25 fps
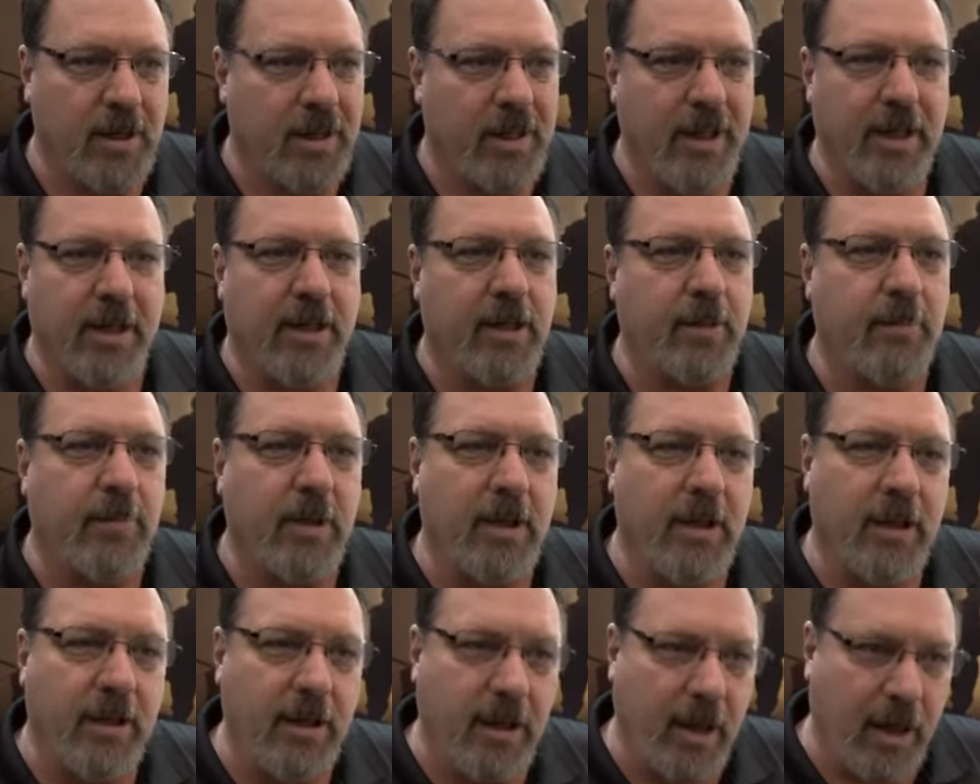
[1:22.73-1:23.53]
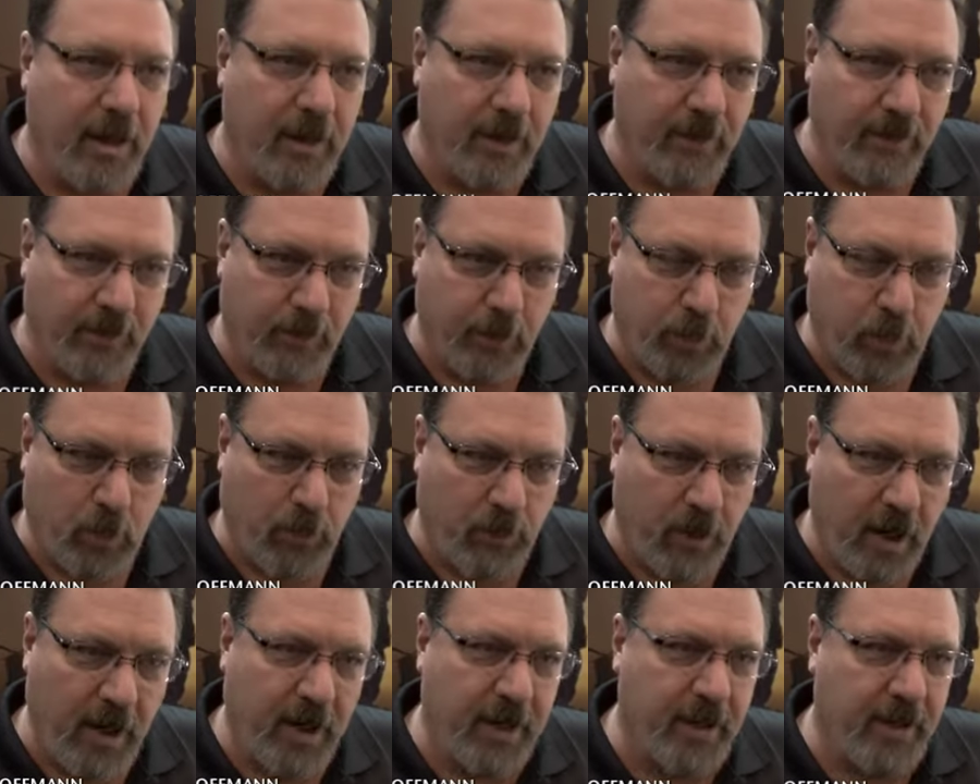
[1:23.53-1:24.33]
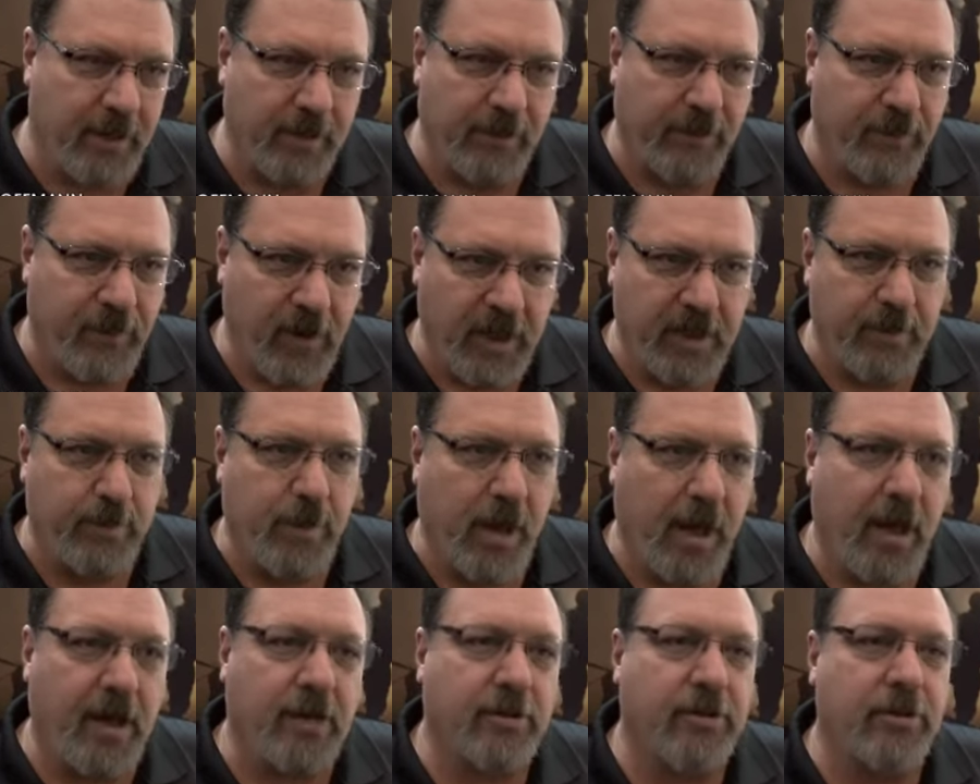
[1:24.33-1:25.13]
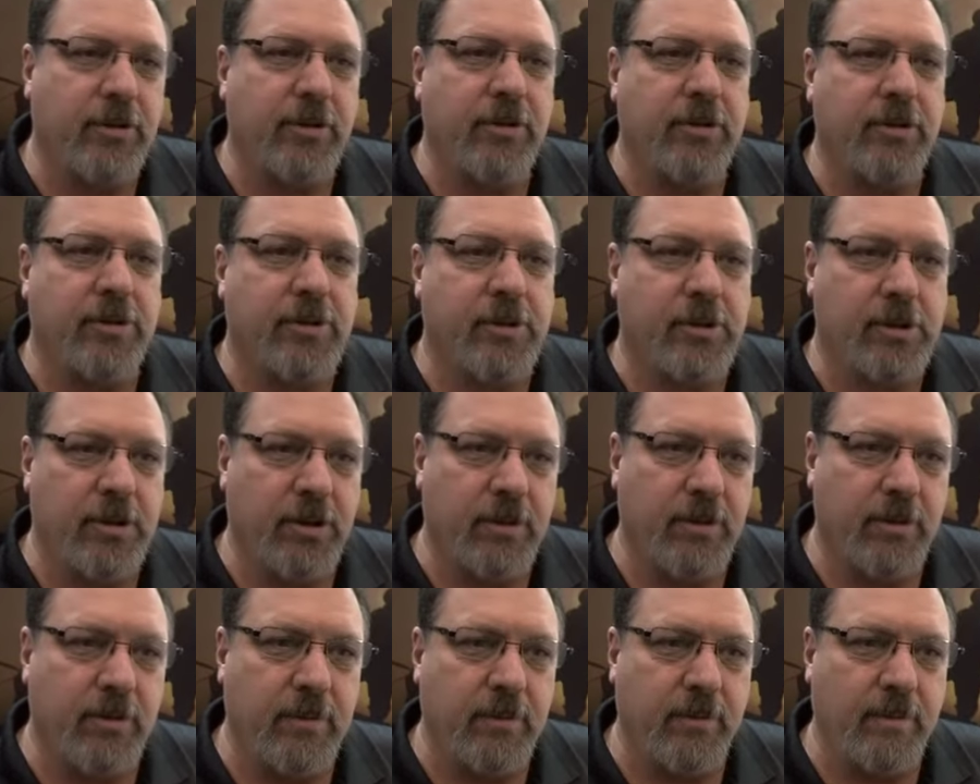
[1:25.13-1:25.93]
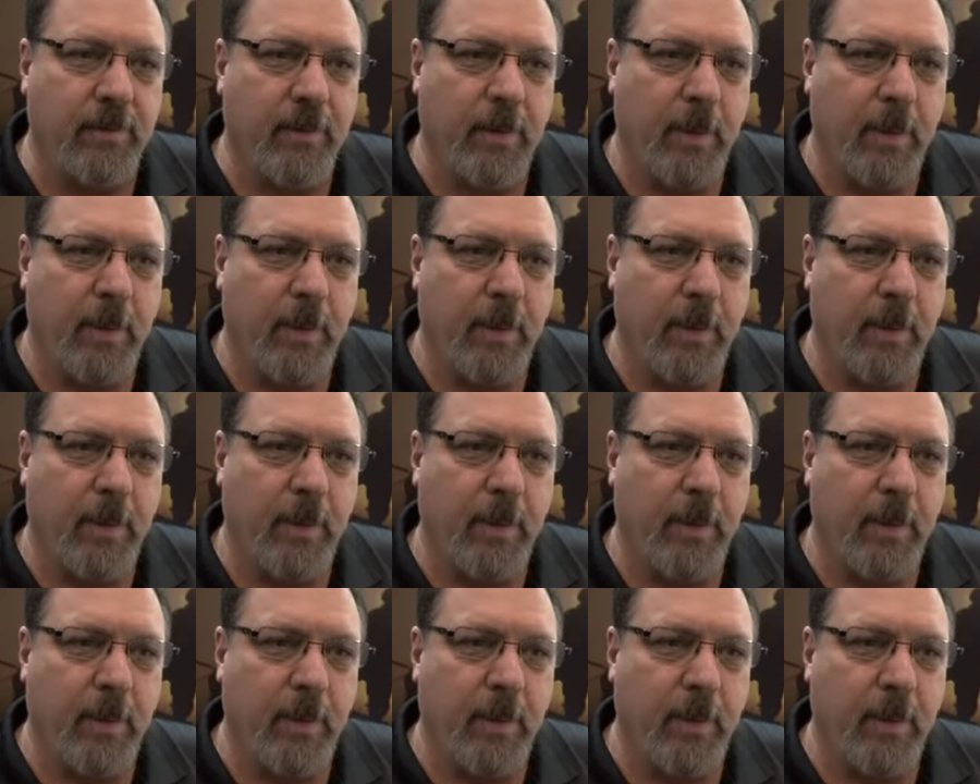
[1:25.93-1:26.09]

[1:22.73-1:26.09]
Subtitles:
he could be providing feedback to the student